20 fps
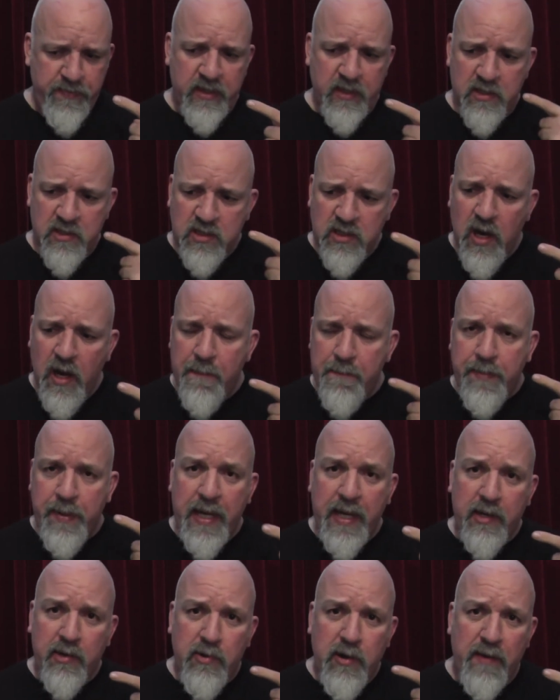A slight
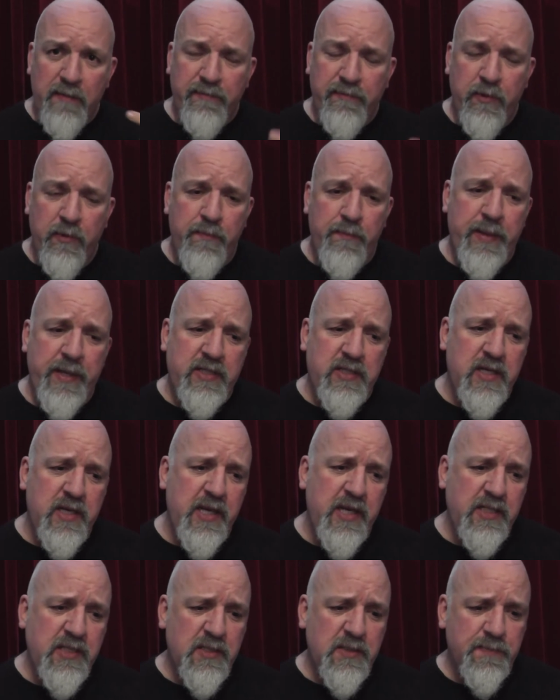pink grapefruit
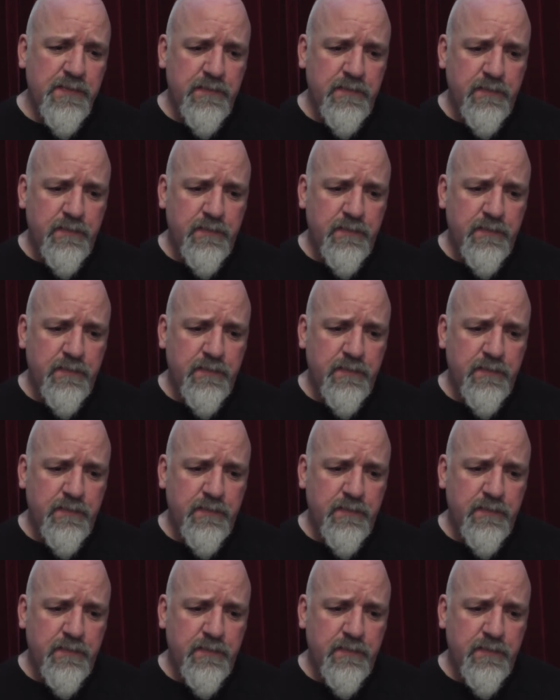bitterness.